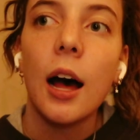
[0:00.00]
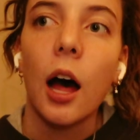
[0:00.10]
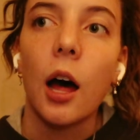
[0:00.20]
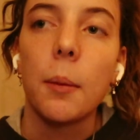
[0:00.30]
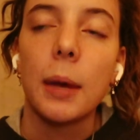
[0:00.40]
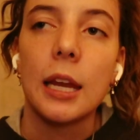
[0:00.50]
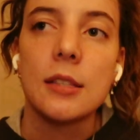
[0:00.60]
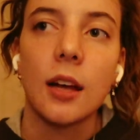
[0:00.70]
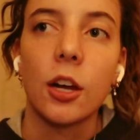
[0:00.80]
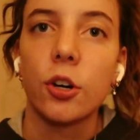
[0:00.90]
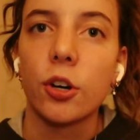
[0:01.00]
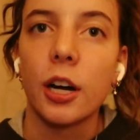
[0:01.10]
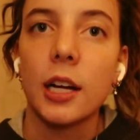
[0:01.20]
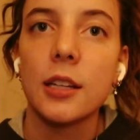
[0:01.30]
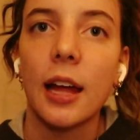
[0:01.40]
um, and it's like a
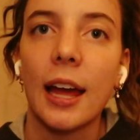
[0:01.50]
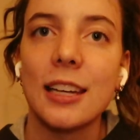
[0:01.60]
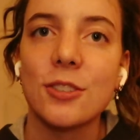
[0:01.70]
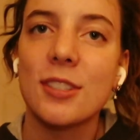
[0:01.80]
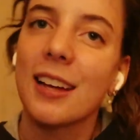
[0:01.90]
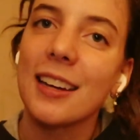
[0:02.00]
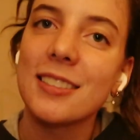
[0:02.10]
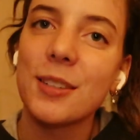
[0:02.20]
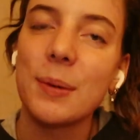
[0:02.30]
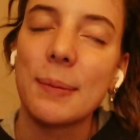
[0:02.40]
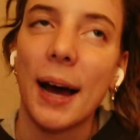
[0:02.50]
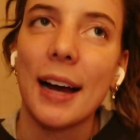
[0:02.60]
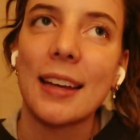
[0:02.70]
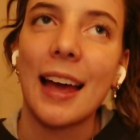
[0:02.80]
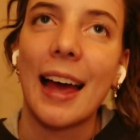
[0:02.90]
grill and it just kind of took me
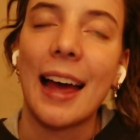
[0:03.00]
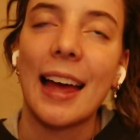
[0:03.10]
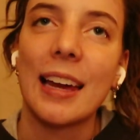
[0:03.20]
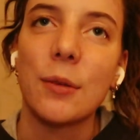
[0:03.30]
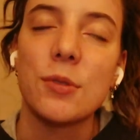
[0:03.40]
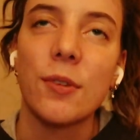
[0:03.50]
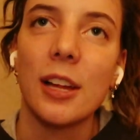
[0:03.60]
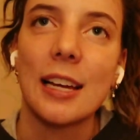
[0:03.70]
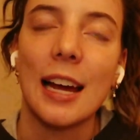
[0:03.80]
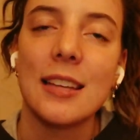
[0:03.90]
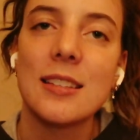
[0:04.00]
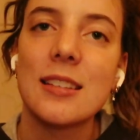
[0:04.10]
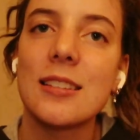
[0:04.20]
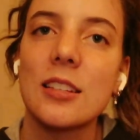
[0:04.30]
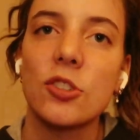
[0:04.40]
back and it was really
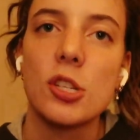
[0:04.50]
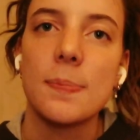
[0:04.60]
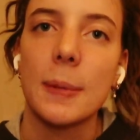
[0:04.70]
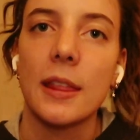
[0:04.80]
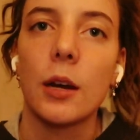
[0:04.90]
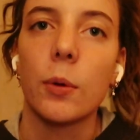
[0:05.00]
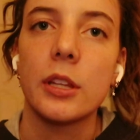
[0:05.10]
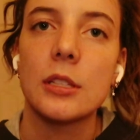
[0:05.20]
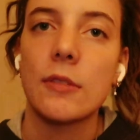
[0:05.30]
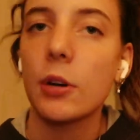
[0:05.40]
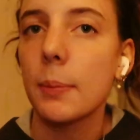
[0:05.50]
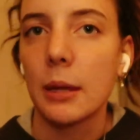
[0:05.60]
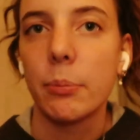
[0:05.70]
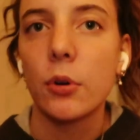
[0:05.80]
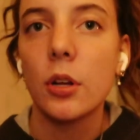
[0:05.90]
nice to just be there with different
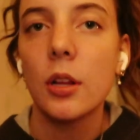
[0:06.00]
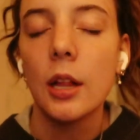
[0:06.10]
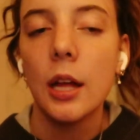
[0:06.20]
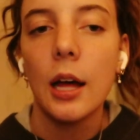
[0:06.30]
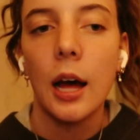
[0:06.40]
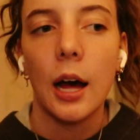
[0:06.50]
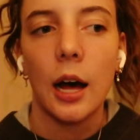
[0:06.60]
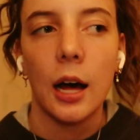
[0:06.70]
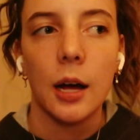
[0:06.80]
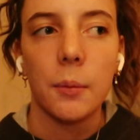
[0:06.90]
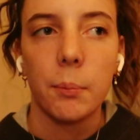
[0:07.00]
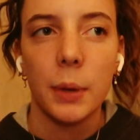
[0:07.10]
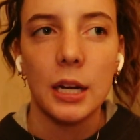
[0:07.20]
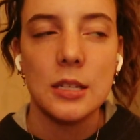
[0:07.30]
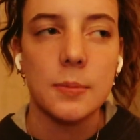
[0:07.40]
people um,
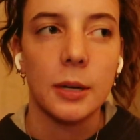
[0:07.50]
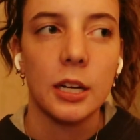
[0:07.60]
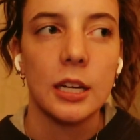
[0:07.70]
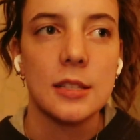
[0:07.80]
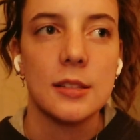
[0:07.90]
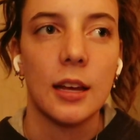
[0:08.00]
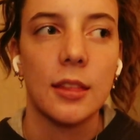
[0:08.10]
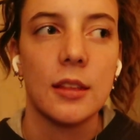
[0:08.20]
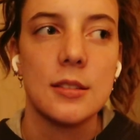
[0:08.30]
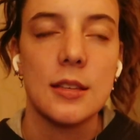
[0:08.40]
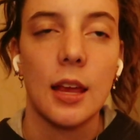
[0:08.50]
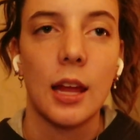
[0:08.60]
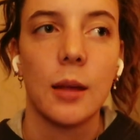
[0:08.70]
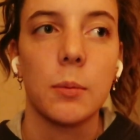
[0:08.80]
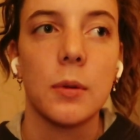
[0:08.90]
but experience like the
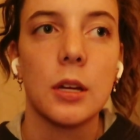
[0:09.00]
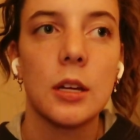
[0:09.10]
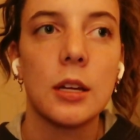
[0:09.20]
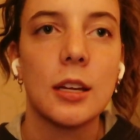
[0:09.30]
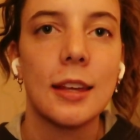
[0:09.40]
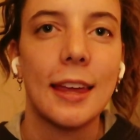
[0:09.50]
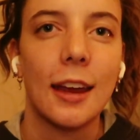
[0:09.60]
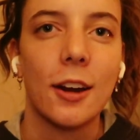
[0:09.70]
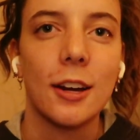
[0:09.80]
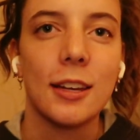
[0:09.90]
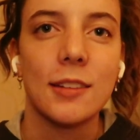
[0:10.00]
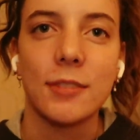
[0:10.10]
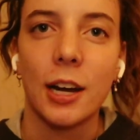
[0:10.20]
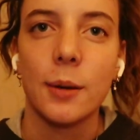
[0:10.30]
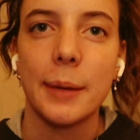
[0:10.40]
same caring
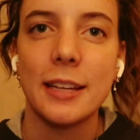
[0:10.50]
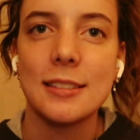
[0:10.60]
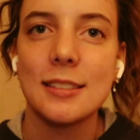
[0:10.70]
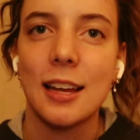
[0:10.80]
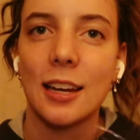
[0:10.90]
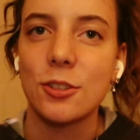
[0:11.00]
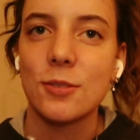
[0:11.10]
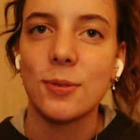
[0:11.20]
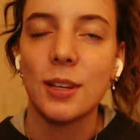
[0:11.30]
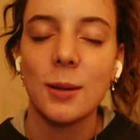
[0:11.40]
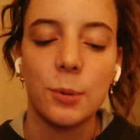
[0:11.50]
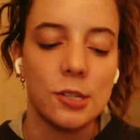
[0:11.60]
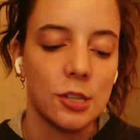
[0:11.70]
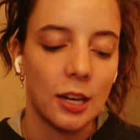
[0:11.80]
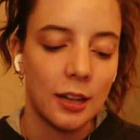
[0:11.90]
environment and I just really
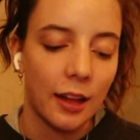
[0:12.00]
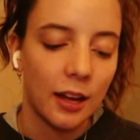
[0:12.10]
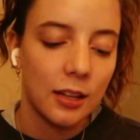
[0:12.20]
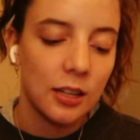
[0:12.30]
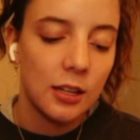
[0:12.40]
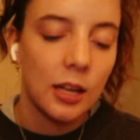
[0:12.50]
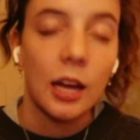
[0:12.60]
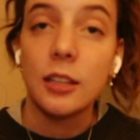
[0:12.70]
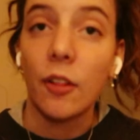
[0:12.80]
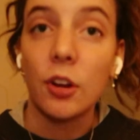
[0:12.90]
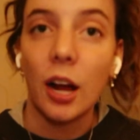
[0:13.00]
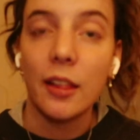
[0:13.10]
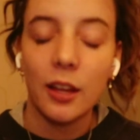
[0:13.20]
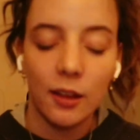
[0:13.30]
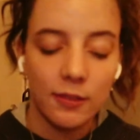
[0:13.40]
appreciated that. Another
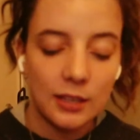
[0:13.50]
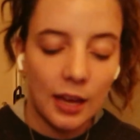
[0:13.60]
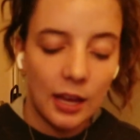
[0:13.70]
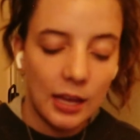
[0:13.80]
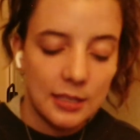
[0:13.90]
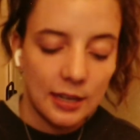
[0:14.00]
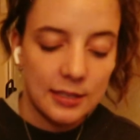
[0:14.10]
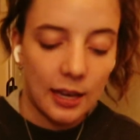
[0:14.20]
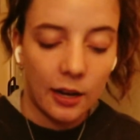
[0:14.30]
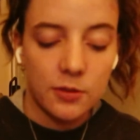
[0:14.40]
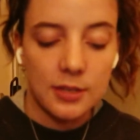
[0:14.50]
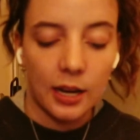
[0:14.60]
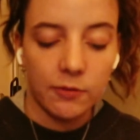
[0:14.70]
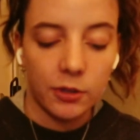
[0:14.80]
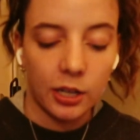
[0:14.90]
highlight of the day is I sat
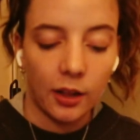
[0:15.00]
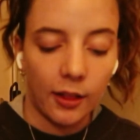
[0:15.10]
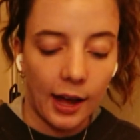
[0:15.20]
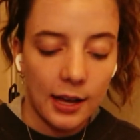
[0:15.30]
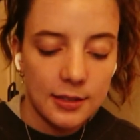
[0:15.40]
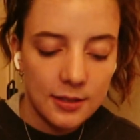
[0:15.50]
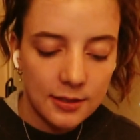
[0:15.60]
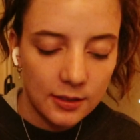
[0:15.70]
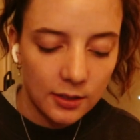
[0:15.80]
outside for a class